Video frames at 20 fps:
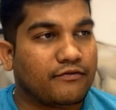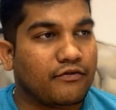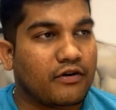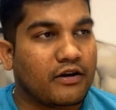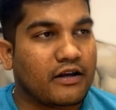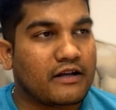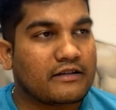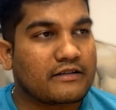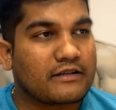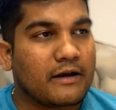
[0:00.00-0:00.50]

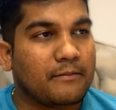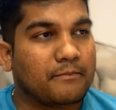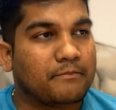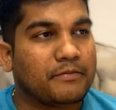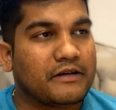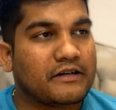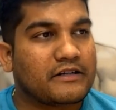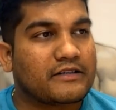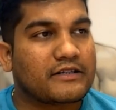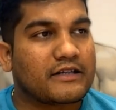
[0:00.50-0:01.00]
For
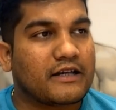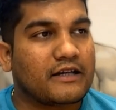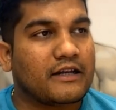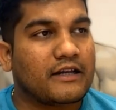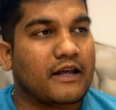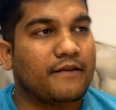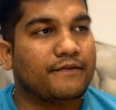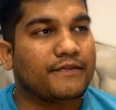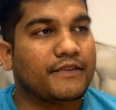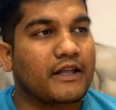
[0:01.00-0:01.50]
example,
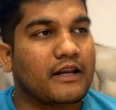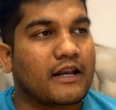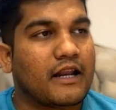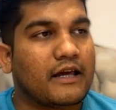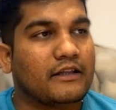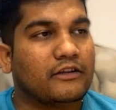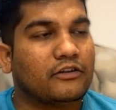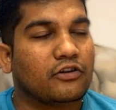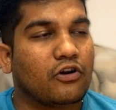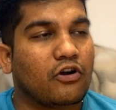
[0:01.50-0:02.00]
sun and the
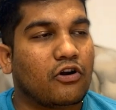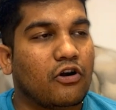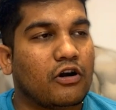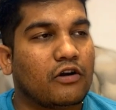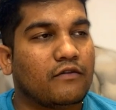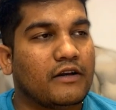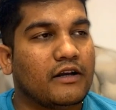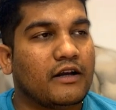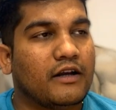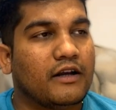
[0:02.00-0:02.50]
ninth
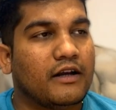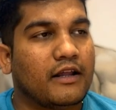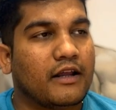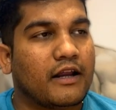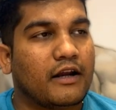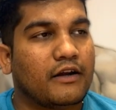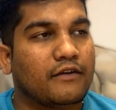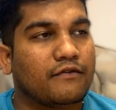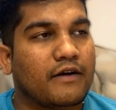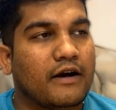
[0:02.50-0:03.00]
lord will
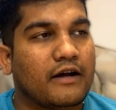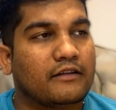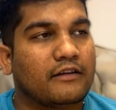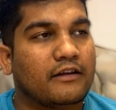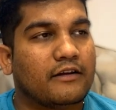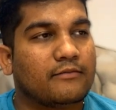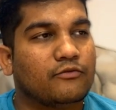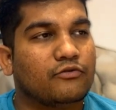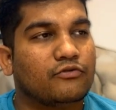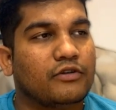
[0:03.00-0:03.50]
indicate
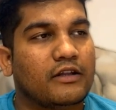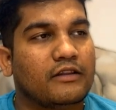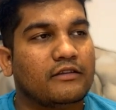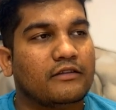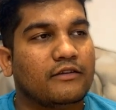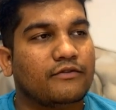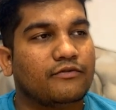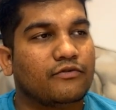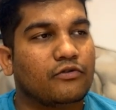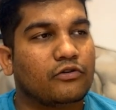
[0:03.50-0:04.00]
father, moon
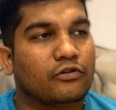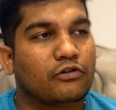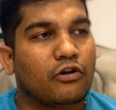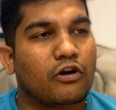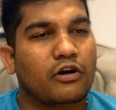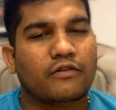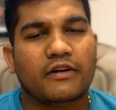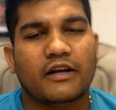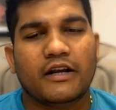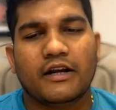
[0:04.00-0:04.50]
and the fourth
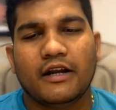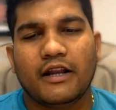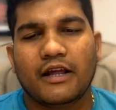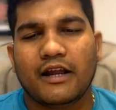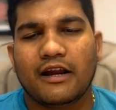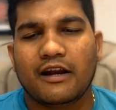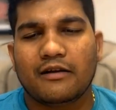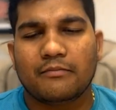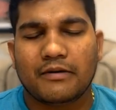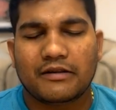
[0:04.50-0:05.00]
lord will
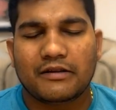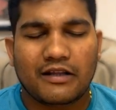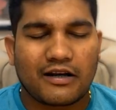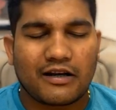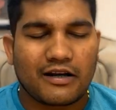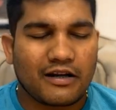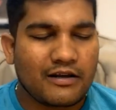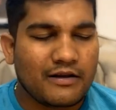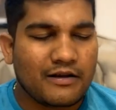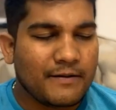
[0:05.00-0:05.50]
indicate
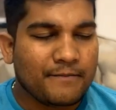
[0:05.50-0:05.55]
mother,